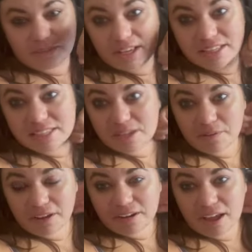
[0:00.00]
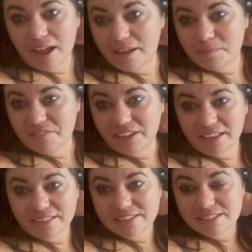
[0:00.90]
It's so good. I am loving
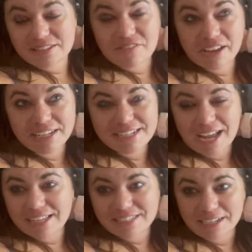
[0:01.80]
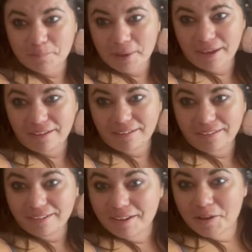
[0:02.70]
it. This is a fantastic pick.
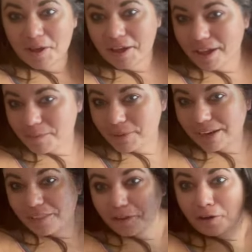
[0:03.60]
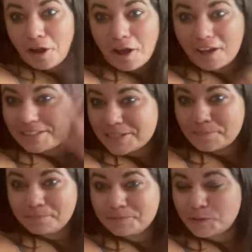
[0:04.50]
Another
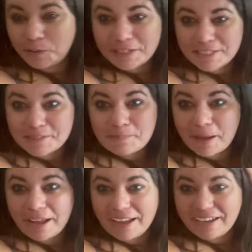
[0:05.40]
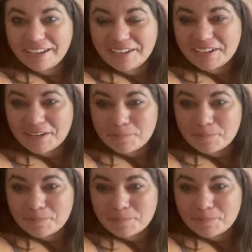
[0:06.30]
awesome choice by a